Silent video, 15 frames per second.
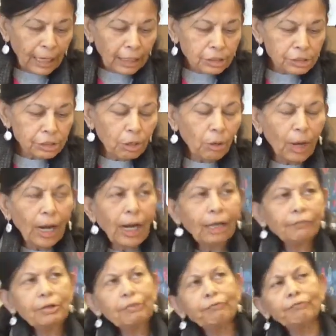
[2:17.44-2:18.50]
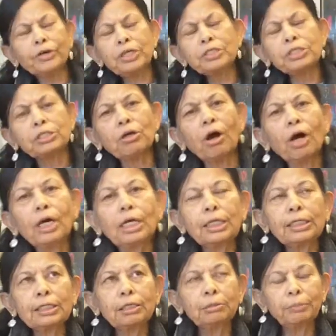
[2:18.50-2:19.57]
So I will first talk a
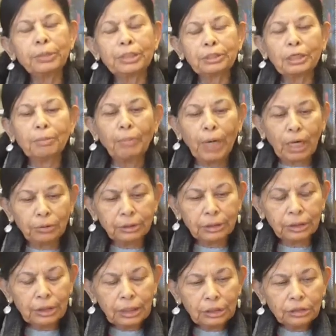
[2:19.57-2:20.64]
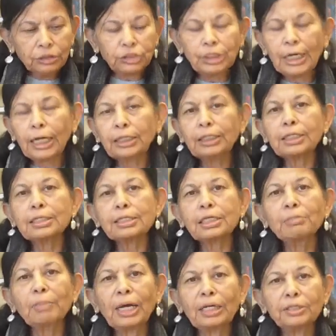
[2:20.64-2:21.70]
little bit about genetics
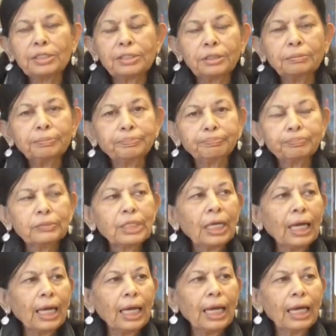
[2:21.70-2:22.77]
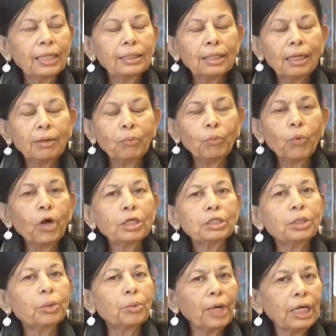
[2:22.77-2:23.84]
in medicine and what a
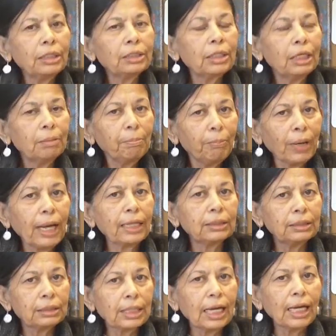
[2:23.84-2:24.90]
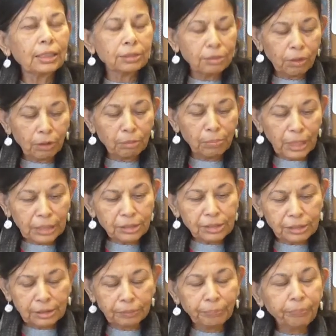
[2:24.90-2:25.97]
great impact it has on
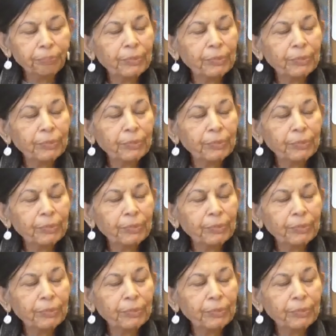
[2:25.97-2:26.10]
medicine.